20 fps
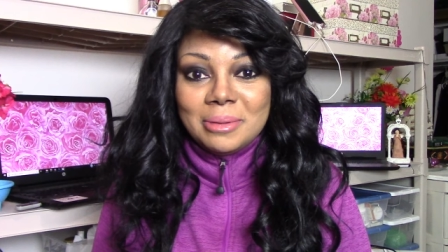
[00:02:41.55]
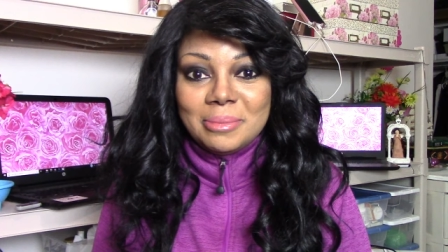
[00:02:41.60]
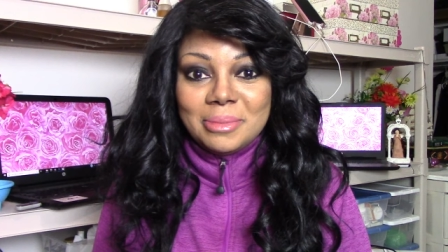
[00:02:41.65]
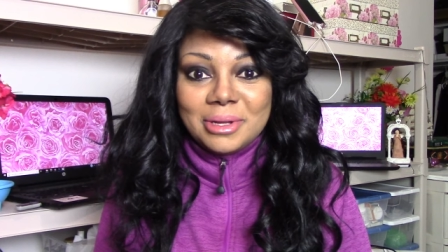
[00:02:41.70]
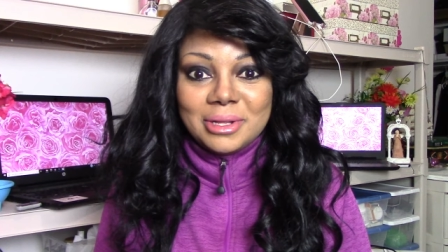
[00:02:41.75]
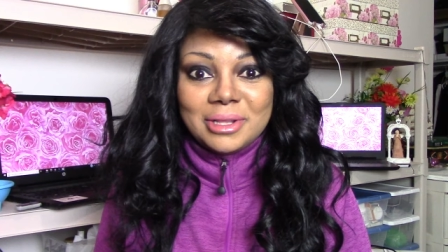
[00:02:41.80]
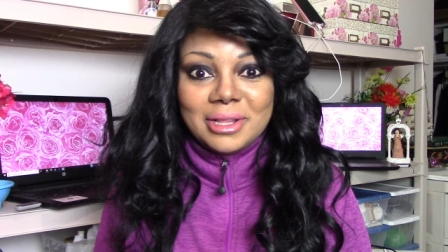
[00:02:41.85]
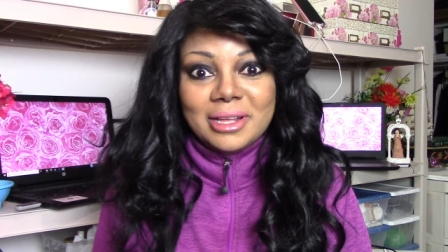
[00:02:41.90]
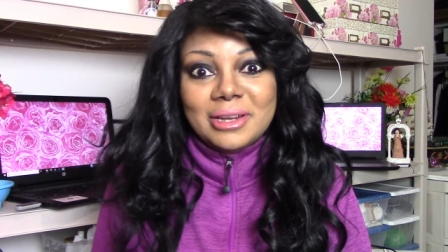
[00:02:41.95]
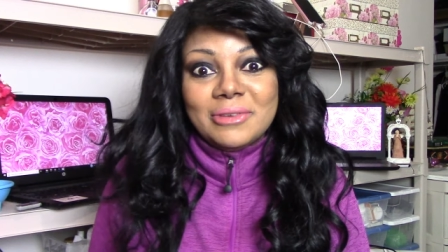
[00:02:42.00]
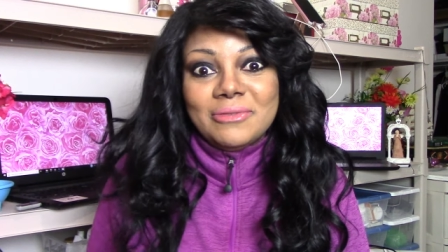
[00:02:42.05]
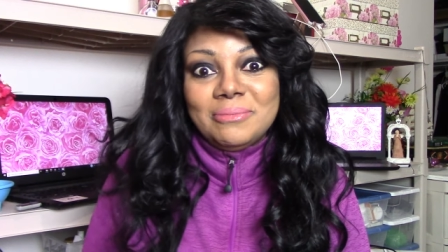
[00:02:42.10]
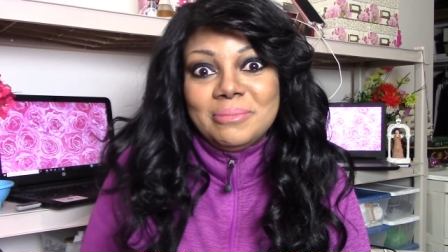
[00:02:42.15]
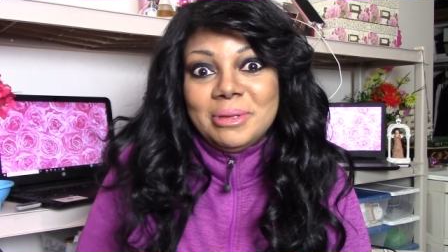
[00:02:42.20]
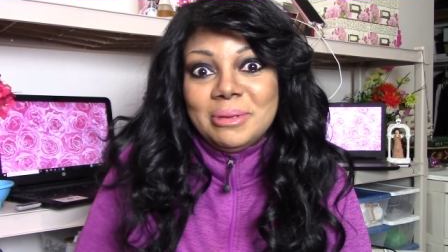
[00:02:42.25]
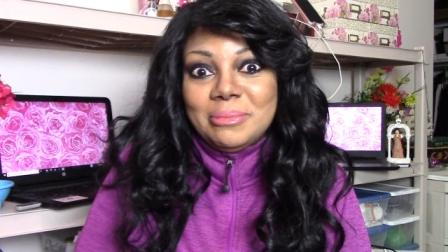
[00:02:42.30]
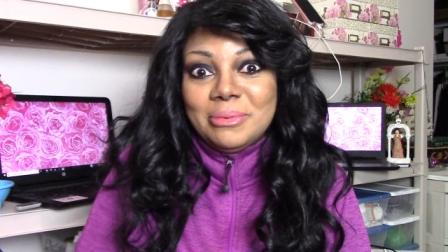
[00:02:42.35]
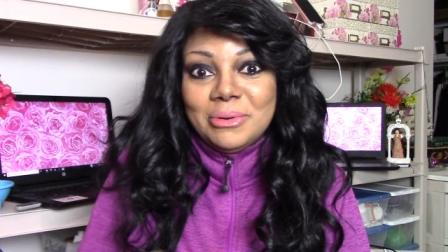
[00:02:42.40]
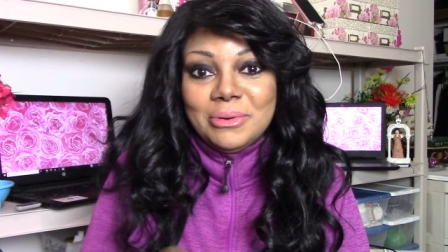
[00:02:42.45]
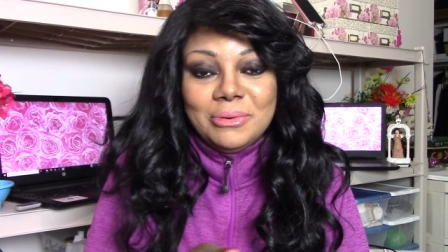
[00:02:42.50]
but a lot of
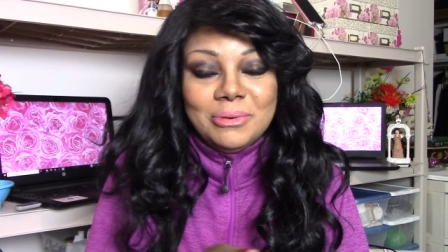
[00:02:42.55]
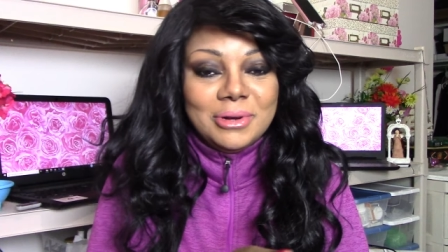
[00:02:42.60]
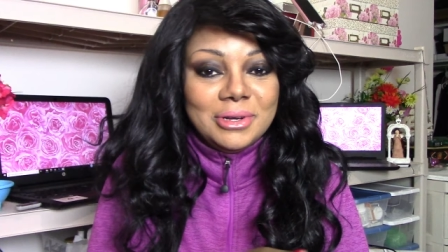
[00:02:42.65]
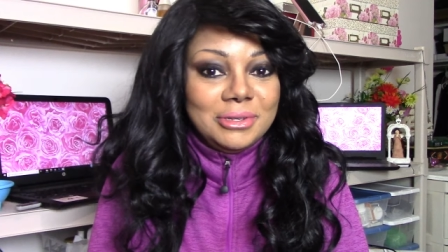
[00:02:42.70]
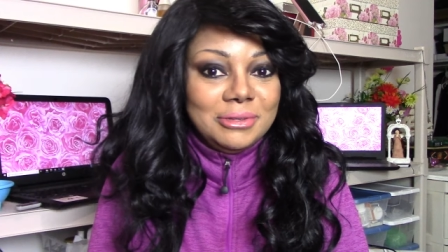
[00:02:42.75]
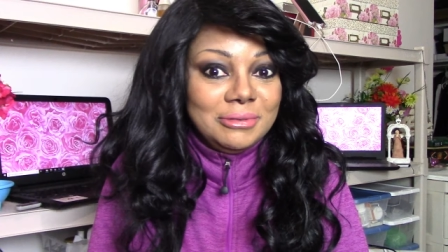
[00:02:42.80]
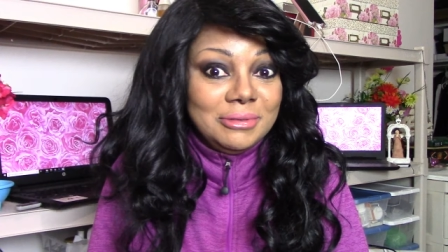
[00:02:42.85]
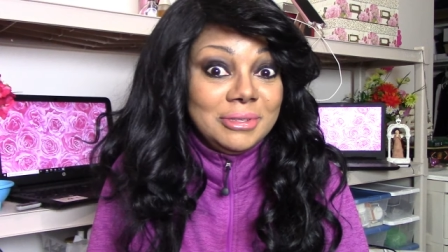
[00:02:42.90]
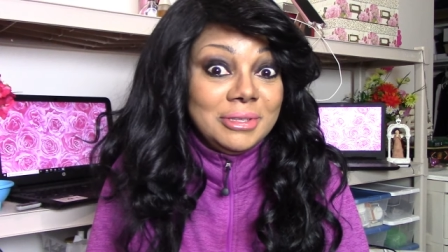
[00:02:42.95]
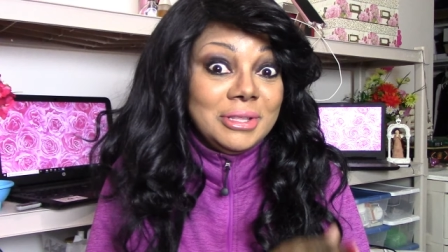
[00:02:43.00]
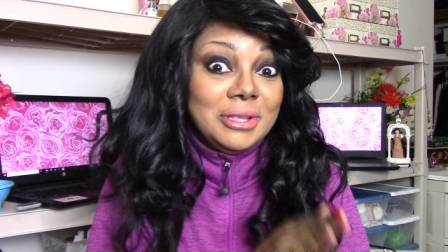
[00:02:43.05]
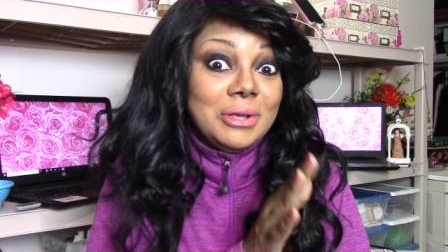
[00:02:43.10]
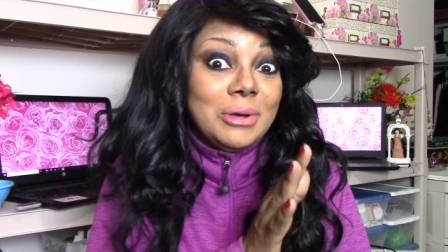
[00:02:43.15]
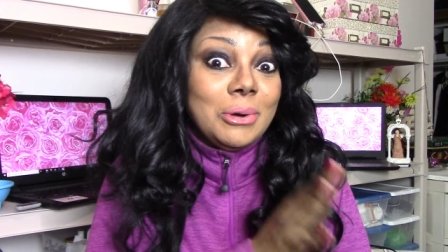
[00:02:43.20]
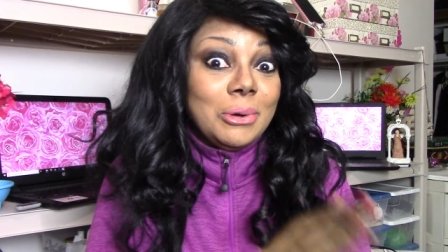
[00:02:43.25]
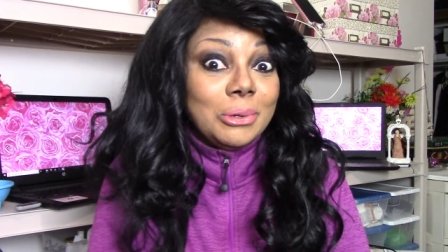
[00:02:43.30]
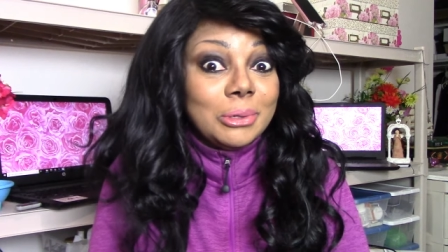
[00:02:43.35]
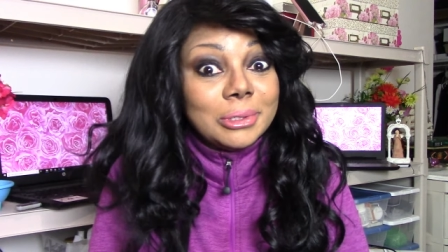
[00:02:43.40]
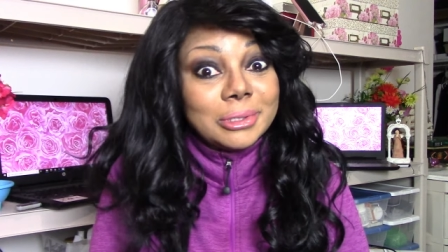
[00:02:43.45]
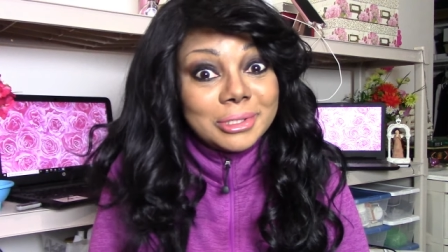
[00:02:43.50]
people who are used to the
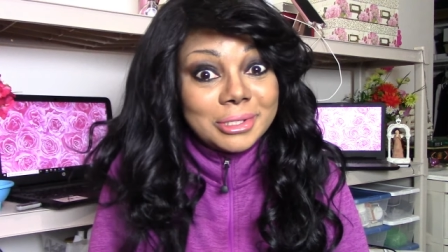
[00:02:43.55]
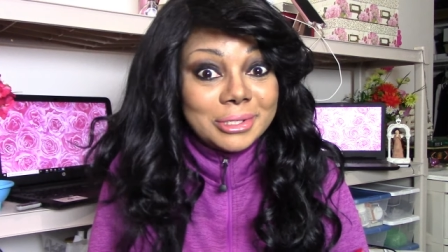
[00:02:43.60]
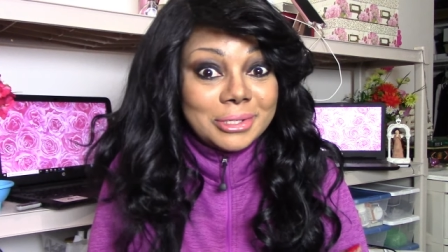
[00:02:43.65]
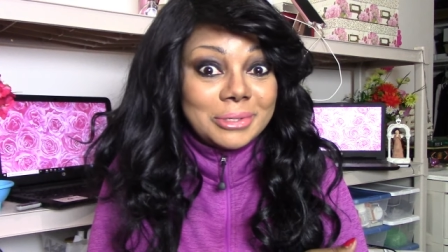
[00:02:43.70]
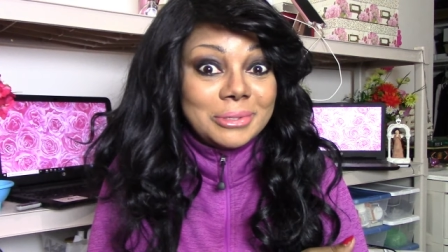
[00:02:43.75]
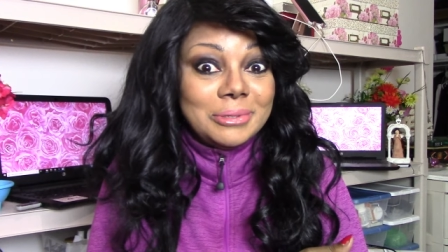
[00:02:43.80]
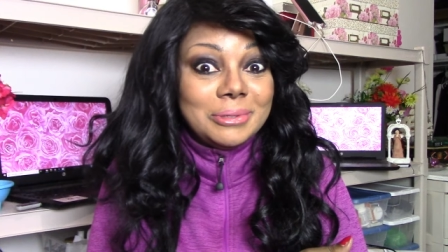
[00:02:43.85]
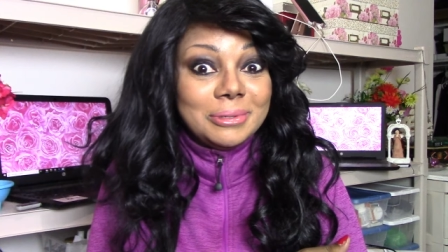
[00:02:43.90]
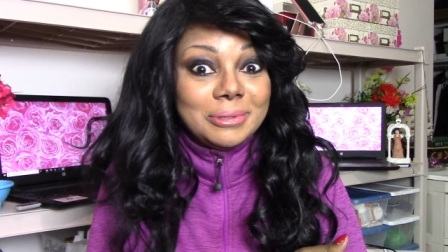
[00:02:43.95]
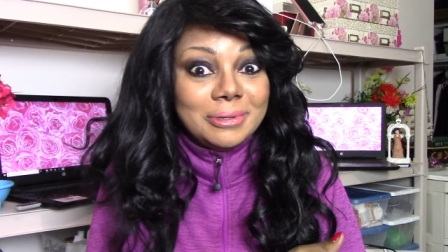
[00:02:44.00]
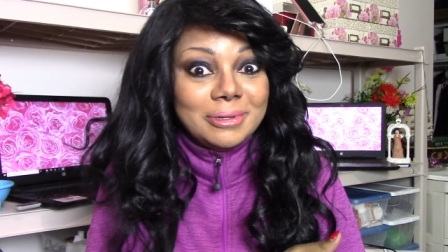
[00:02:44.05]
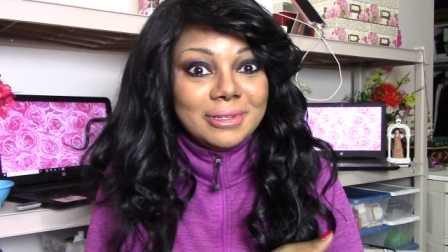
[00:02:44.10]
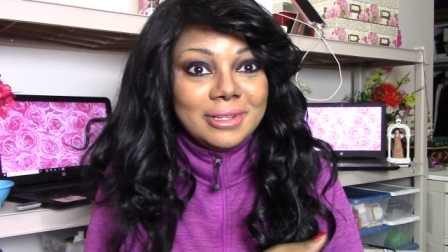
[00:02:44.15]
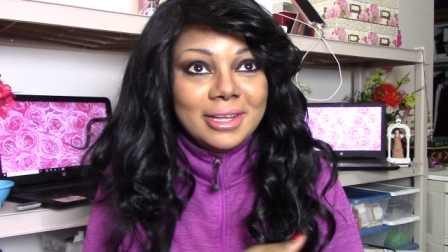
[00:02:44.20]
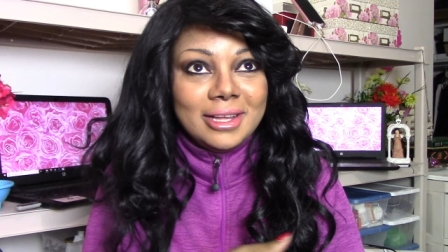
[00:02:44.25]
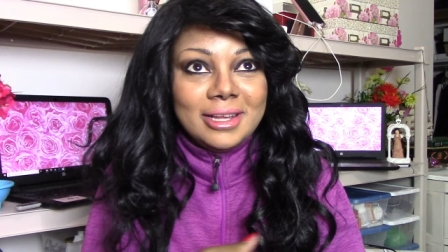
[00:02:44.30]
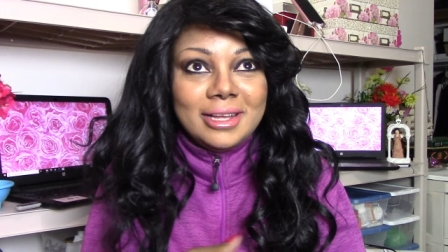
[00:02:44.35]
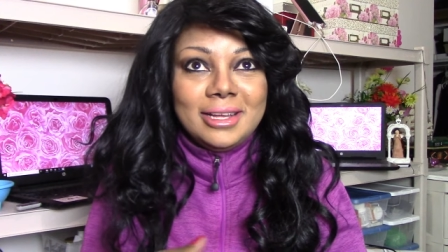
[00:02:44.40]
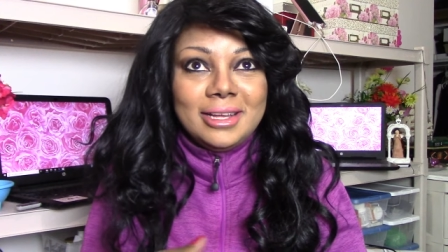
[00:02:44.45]
old school